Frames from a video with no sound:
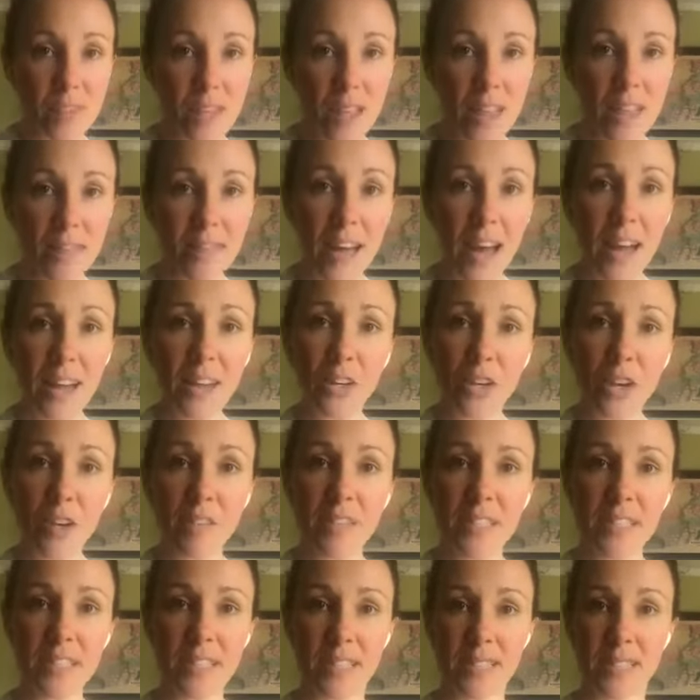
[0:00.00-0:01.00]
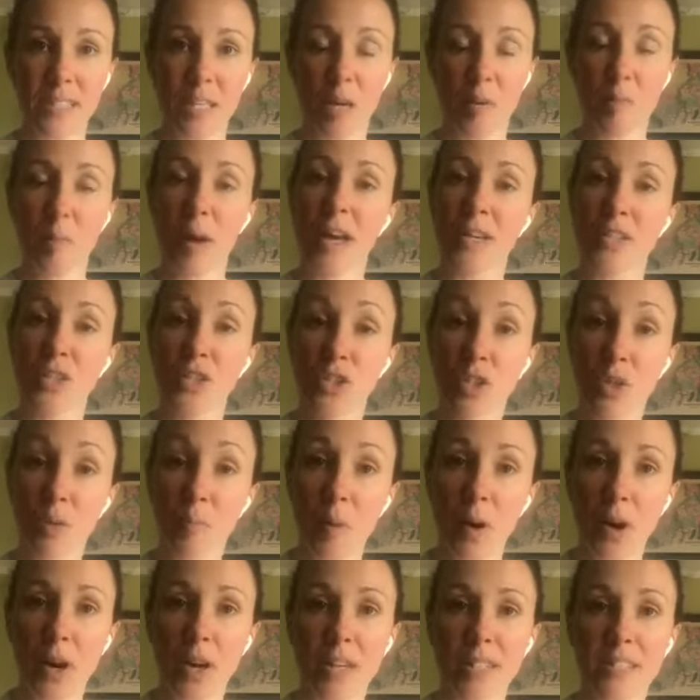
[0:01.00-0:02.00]
that nervous system has two
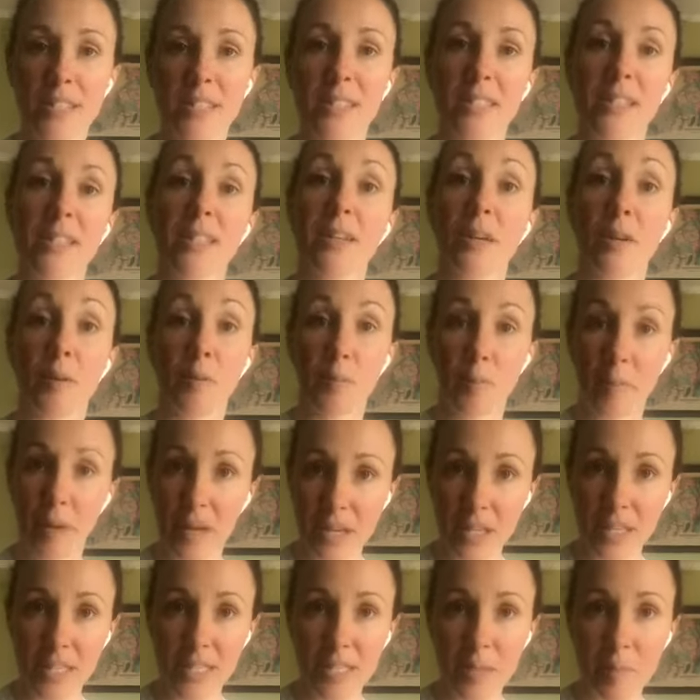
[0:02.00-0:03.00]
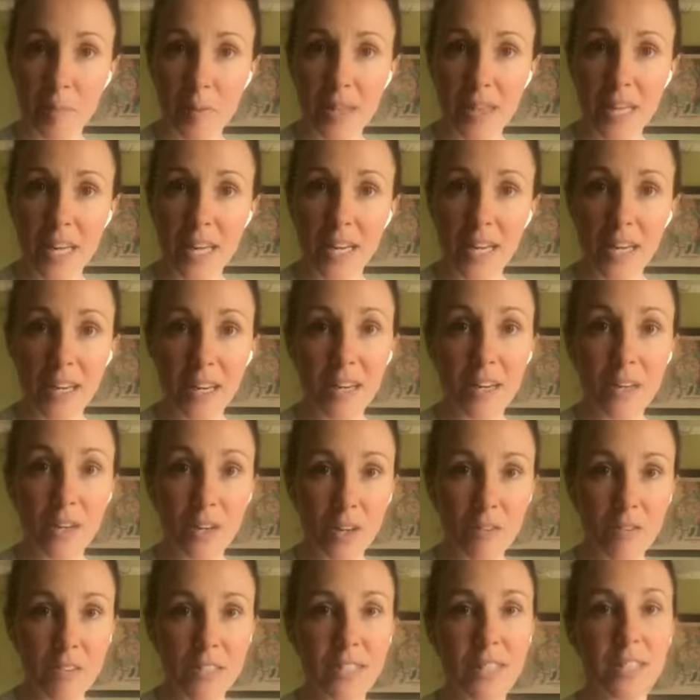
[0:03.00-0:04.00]
parts the parasympathetic
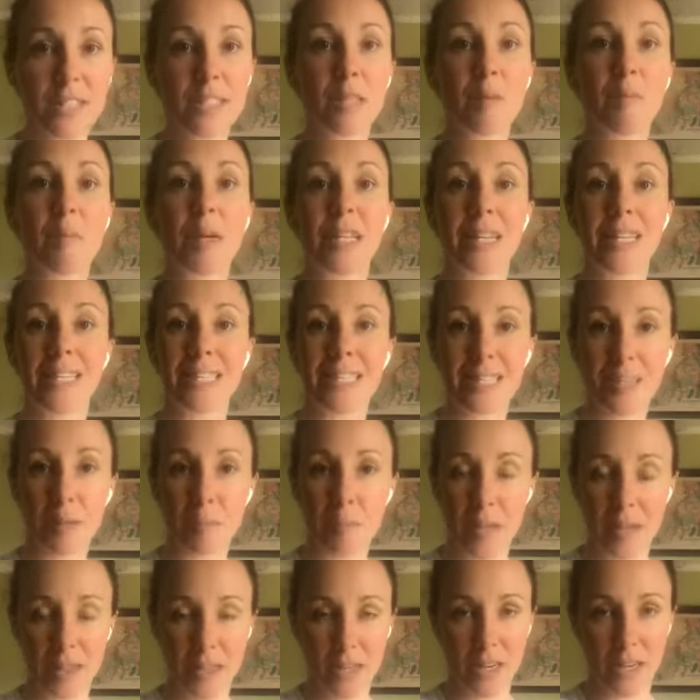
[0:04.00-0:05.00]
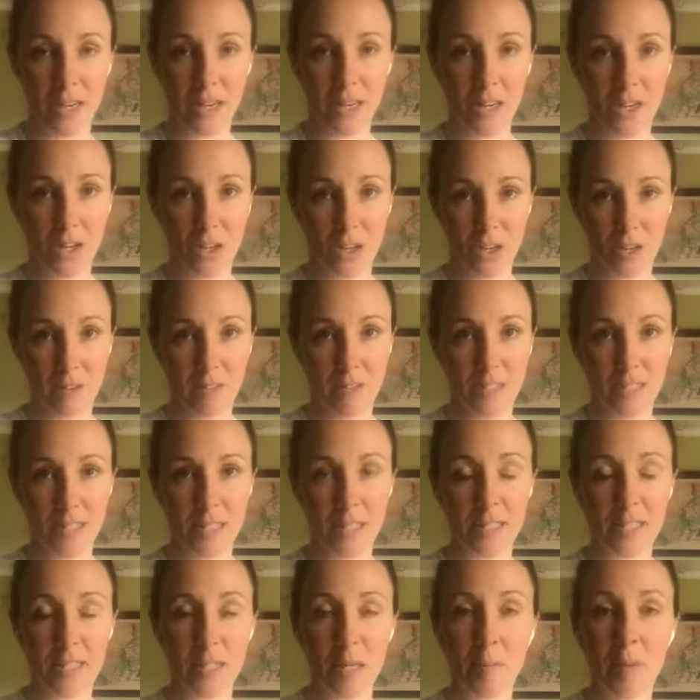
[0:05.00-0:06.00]
nervous system and the sympathetic nervous
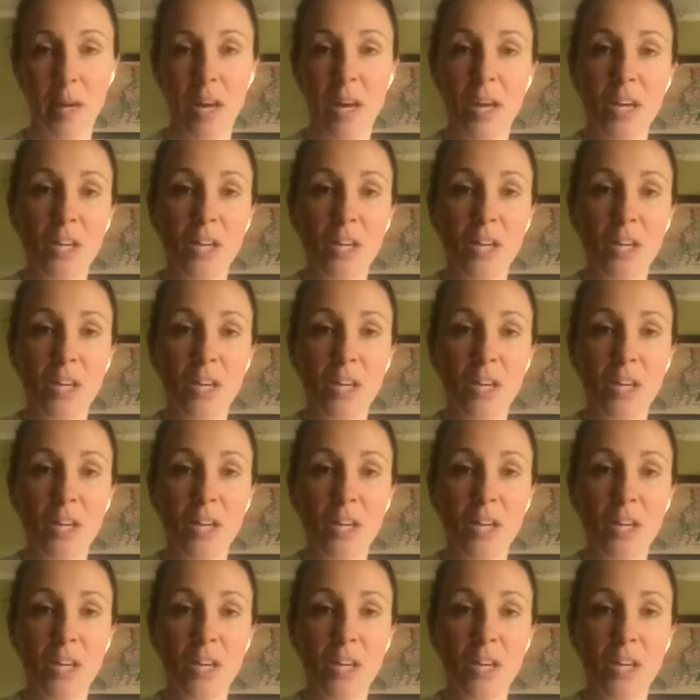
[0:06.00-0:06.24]
system.